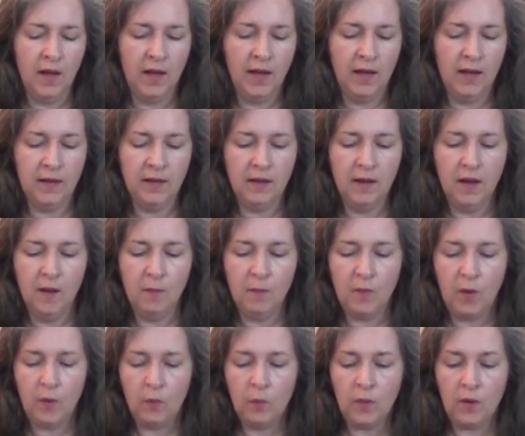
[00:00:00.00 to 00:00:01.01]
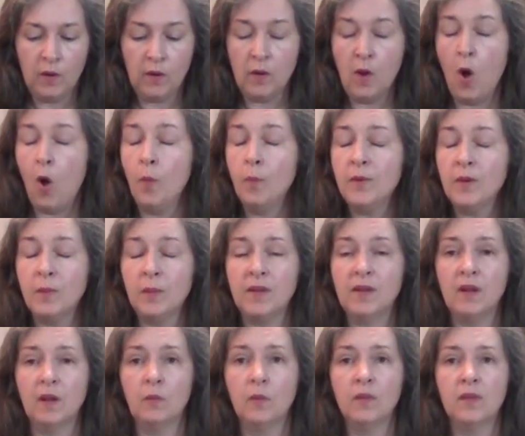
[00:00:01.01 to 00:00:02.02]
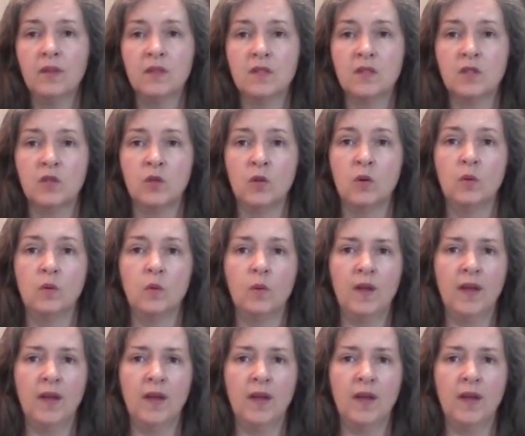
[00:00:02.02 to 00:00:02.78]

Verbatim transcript: And um, we hope to be done with it soon.